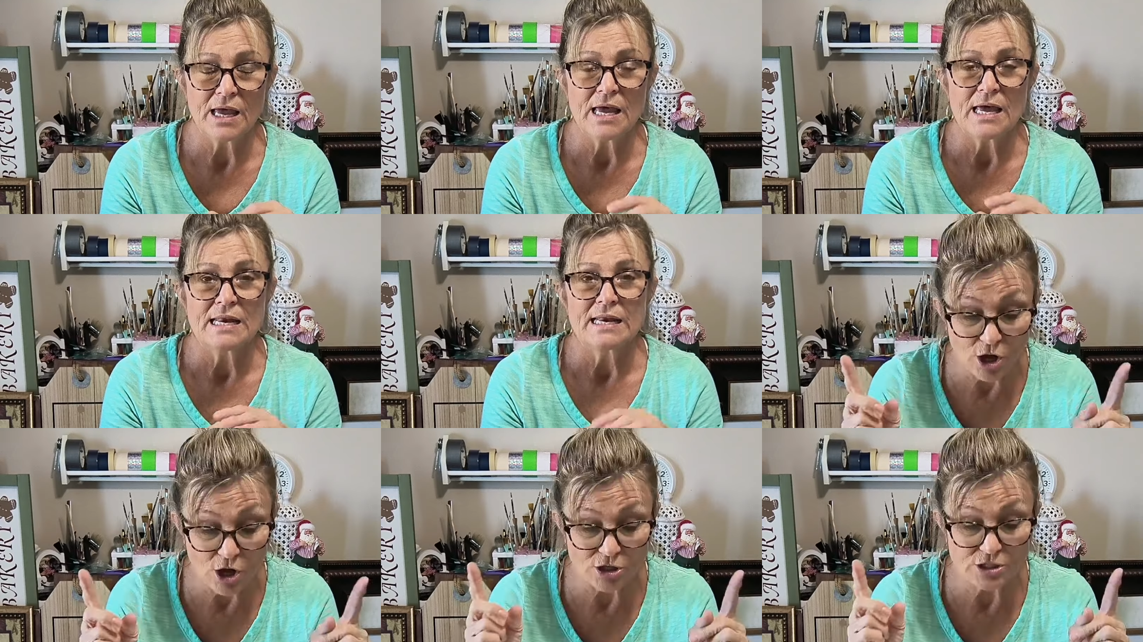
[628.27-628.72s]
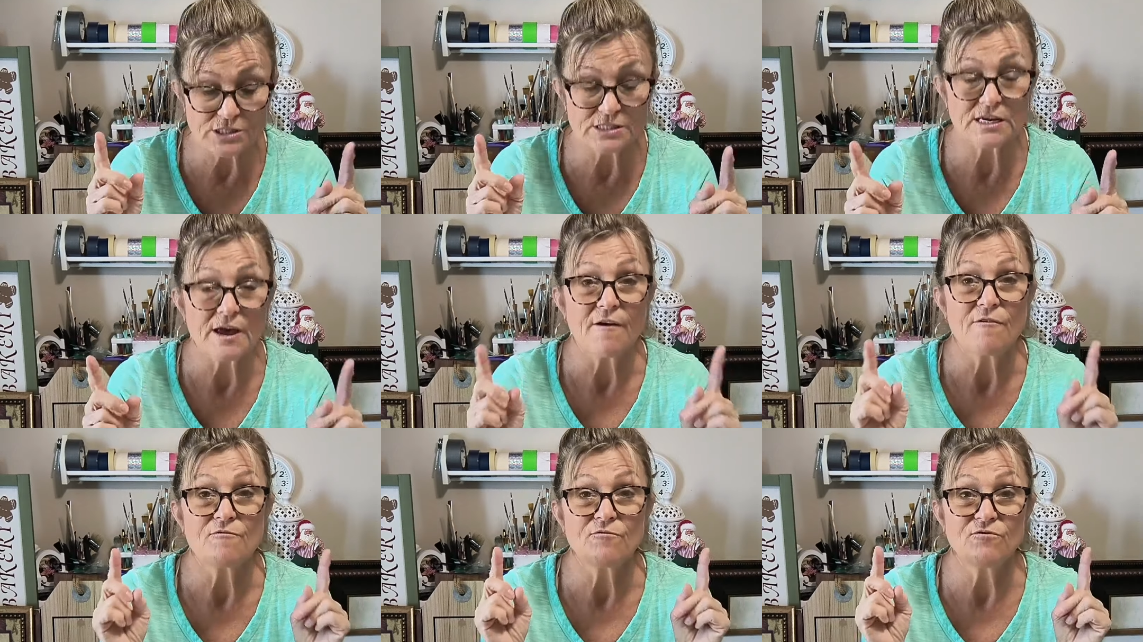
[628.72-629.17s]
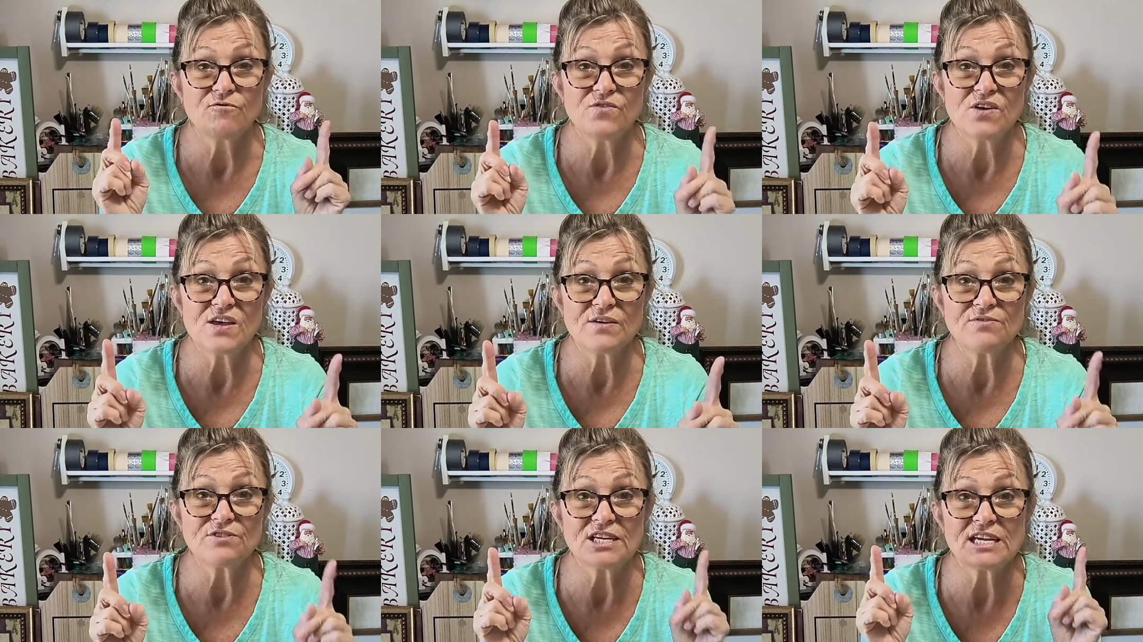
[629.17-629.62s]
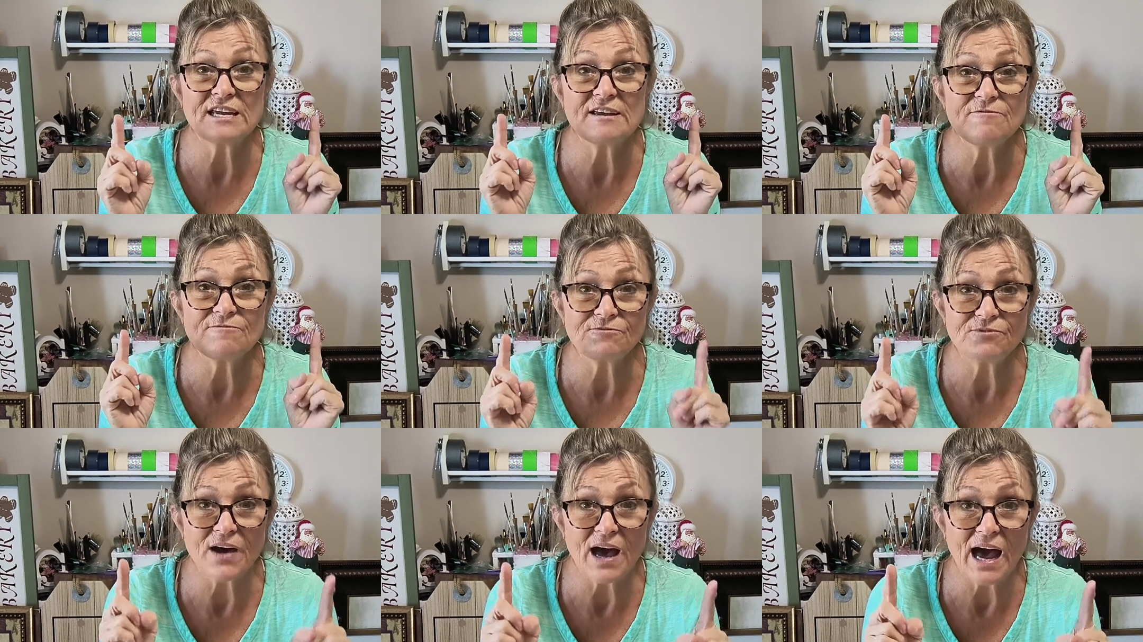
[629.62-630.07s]
Cost
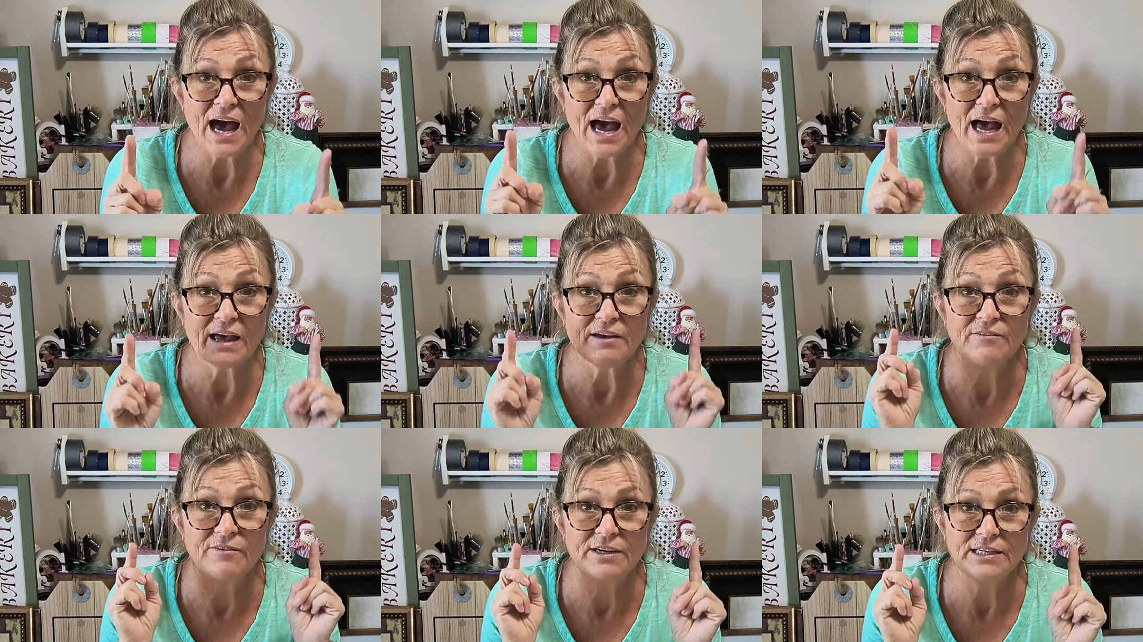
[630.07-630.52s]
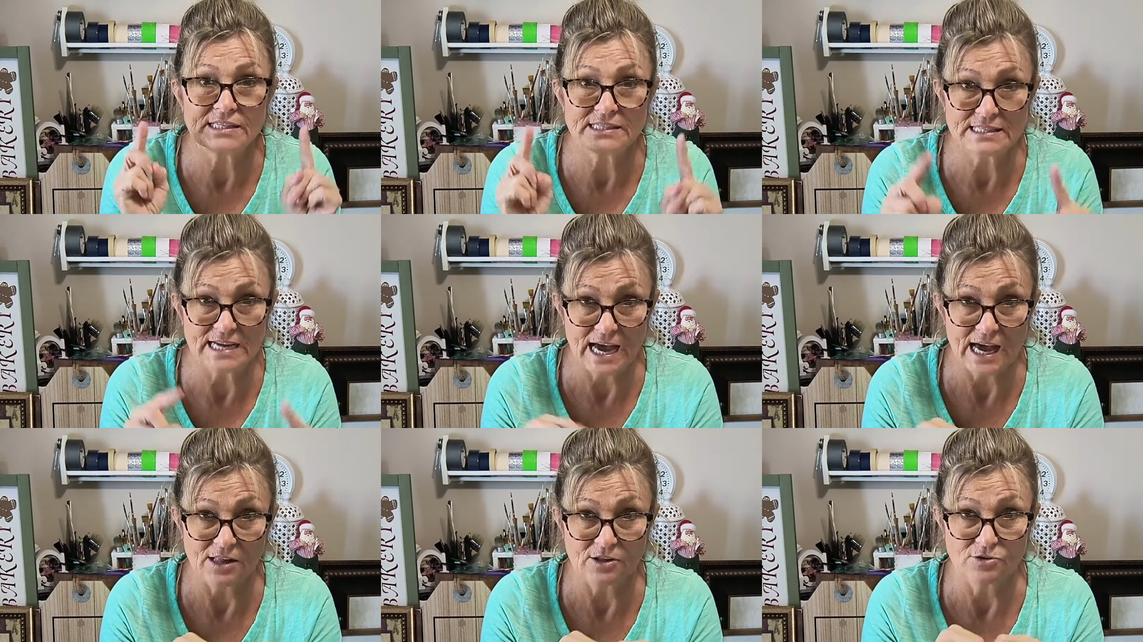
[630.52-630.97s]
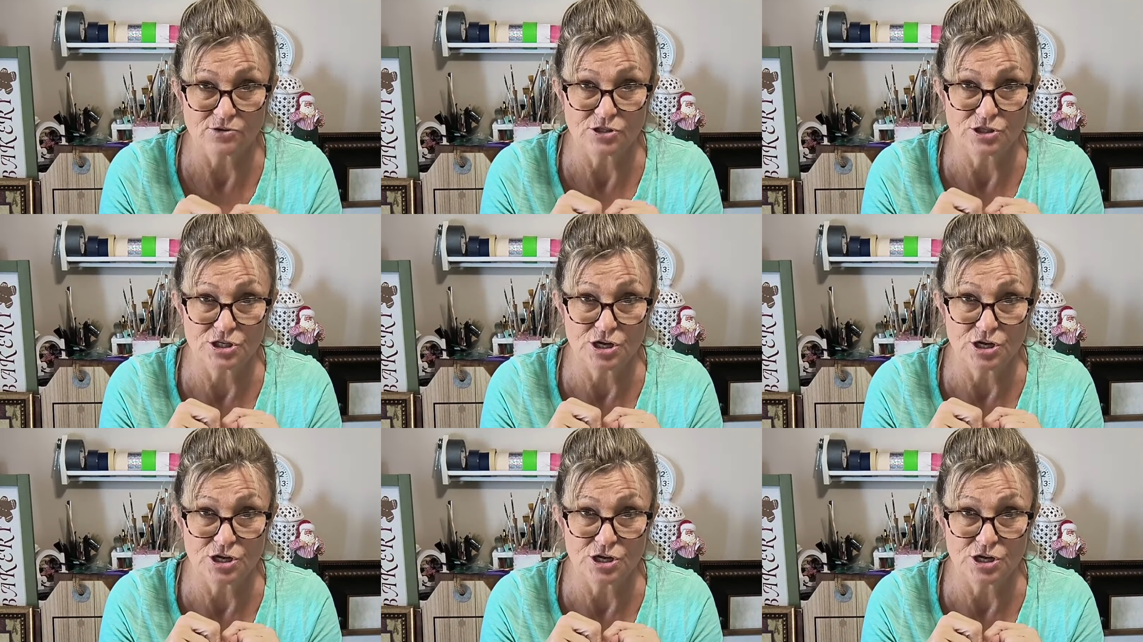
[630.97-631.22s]
$55,